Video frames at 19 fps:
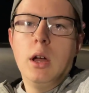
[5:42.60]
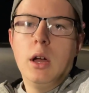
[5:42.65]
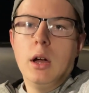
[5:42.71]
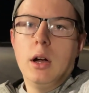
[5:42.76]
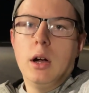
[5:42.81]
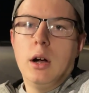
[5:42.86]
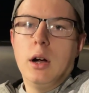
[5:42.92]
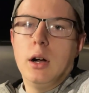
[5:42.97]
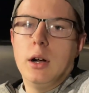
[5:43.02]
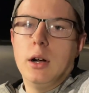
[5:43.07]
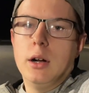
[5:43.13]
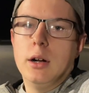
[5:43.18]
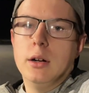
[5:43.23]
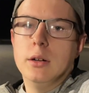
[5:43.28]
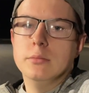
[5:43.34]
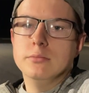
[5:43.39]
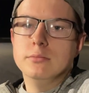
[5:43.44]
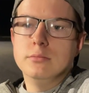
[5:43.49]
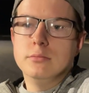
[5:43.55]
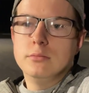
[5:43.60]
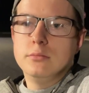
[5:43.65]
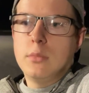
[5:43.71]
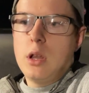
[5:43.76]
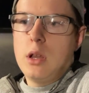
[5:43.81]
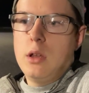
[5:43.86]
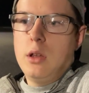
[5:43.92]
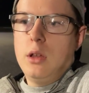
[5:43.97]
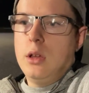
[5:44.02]

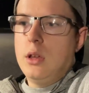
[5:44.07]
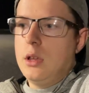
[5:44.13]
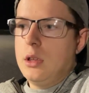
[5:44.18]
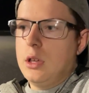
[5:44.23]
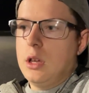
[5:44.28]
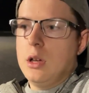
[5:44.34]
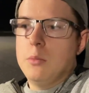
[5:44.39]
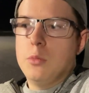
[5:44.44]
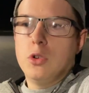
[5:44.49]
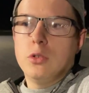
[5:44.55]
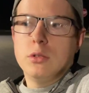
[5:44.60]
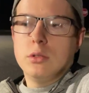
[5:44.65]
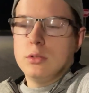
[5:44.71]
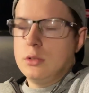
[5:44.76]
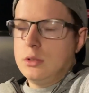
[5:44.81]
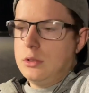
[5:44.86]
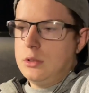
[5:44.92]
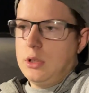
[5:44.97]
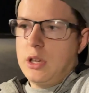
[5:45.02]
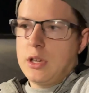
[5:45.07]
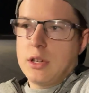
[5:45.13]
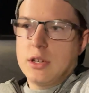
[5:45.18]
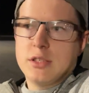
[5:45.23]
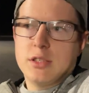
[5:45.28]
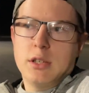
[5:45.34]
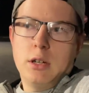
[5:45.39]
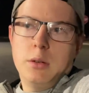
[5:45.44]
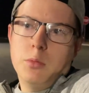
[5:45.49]
And yeah, like I
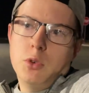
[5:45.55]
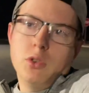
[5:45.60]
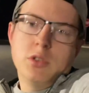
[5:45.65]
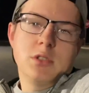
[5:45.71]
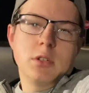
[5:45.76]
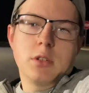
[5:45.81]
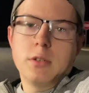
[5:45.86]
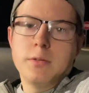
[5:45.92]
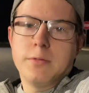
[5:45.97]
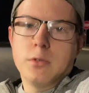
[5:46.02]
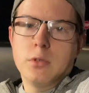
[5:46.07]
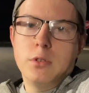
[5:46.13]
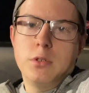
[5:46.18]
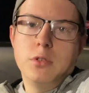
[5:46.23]
said, I'm always looking for a new